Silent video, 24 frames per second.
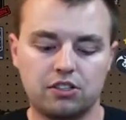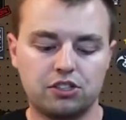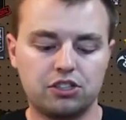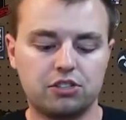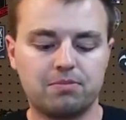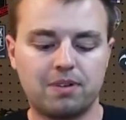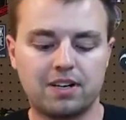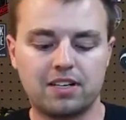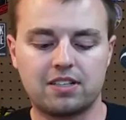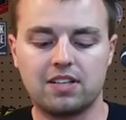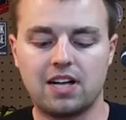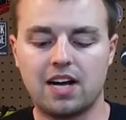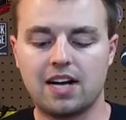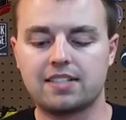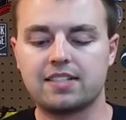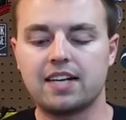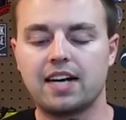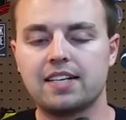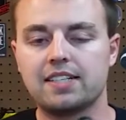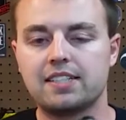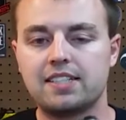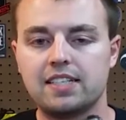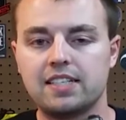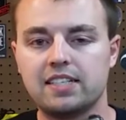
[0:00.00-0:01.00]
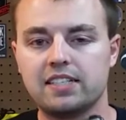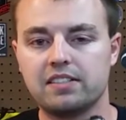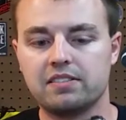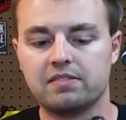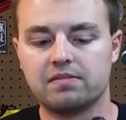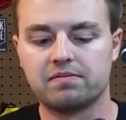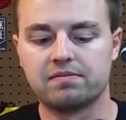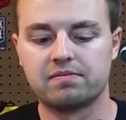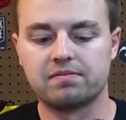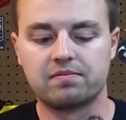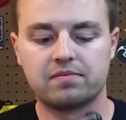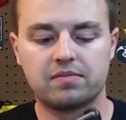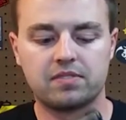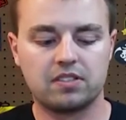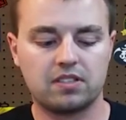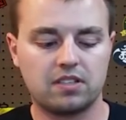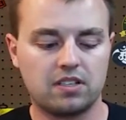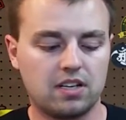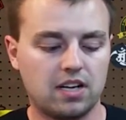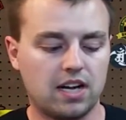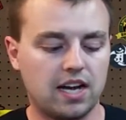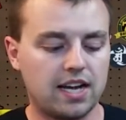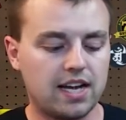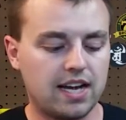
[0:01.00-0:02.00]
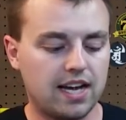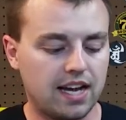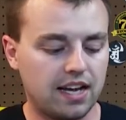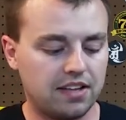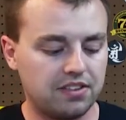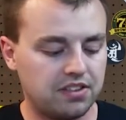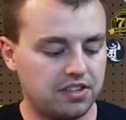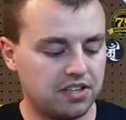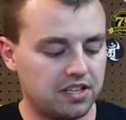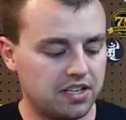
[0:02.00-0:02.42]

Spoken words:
was using my Glock 19. I had